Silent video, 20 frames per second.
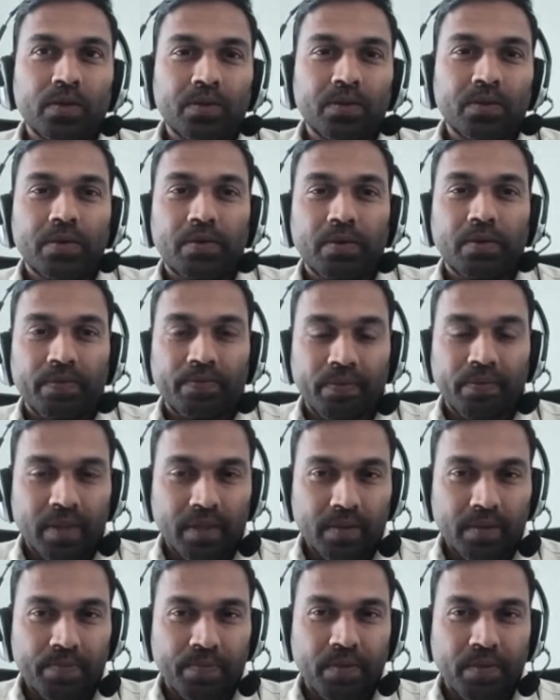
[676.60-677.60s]

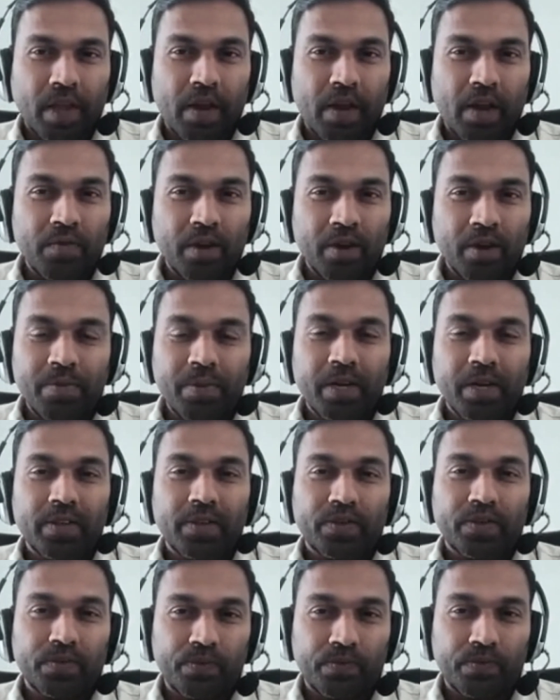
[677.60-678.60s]
the environment
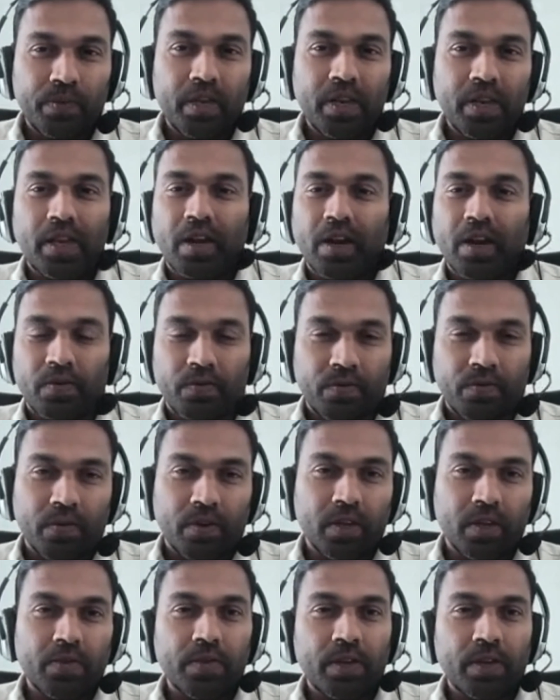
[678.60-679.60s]
is very
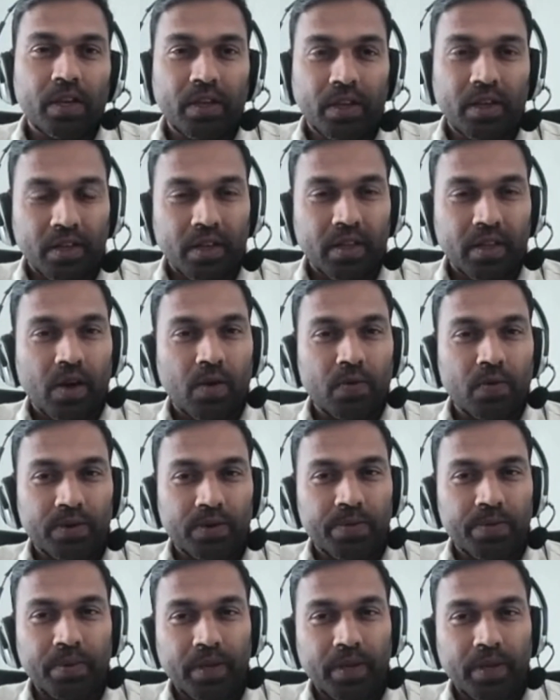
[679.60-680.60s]
unforgiving in the outer
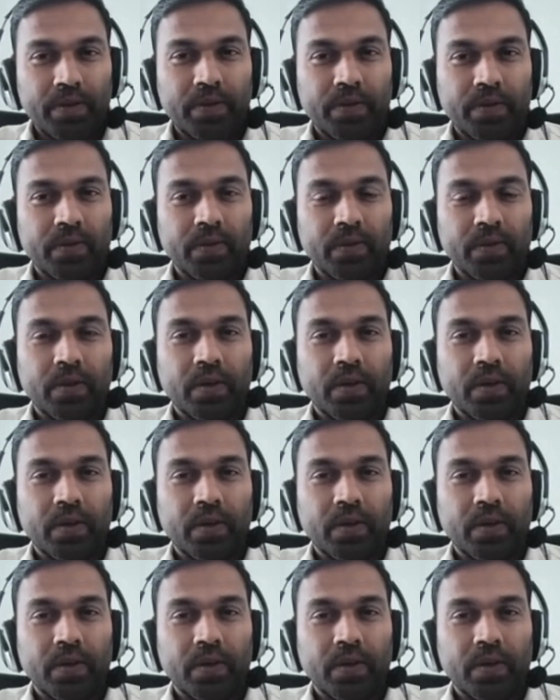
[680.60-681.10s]
space.